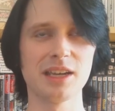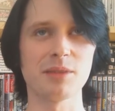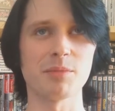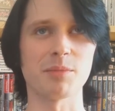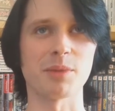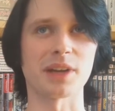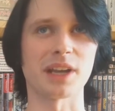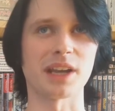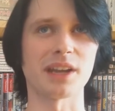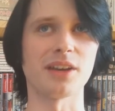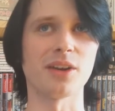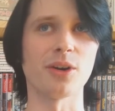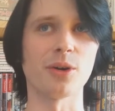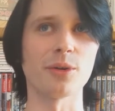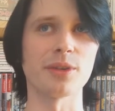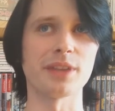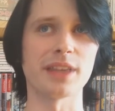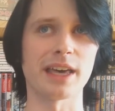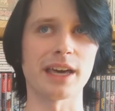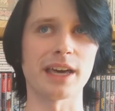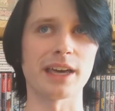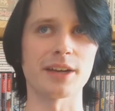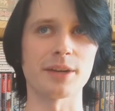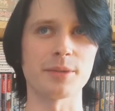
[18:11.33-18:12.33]
but I know
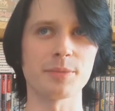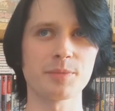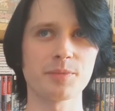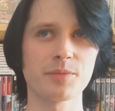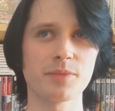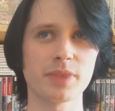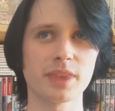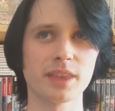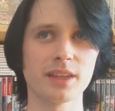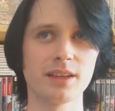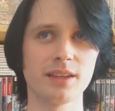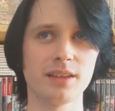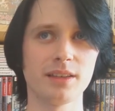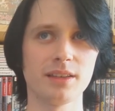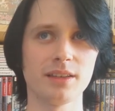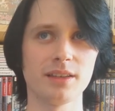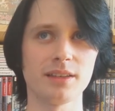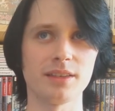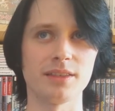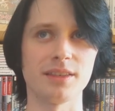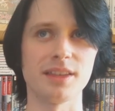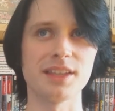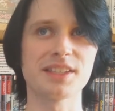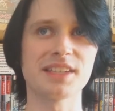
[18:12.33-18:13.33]
that
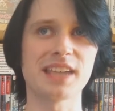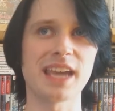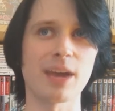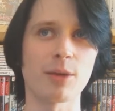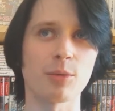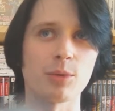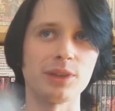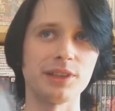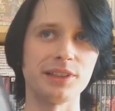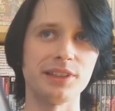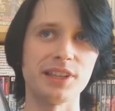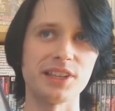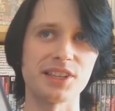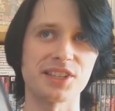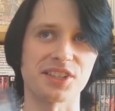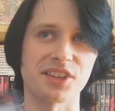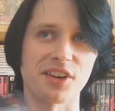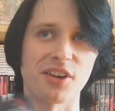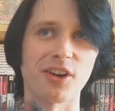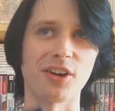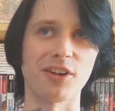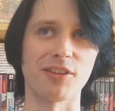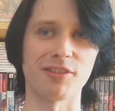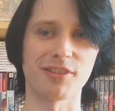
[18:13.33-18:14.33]
this game will
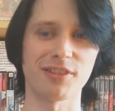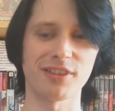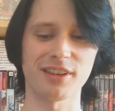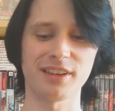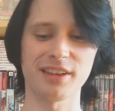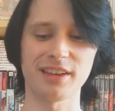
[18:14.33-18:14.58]
deserve.